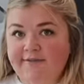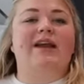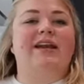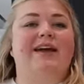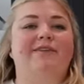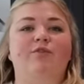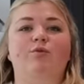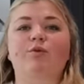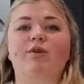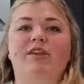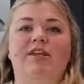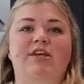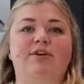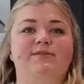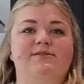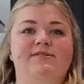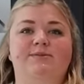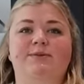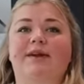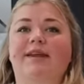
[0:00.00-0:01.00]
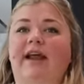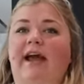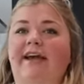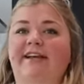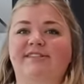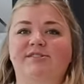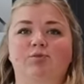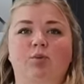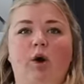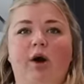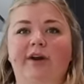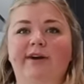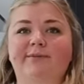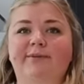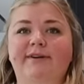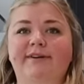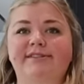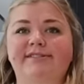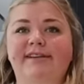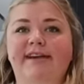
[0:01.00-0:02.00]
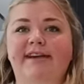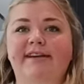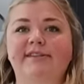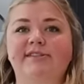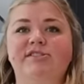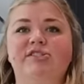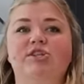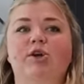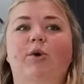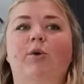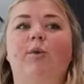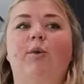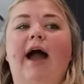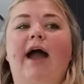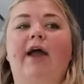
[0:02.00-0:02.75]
I never really used to be an ice water person, so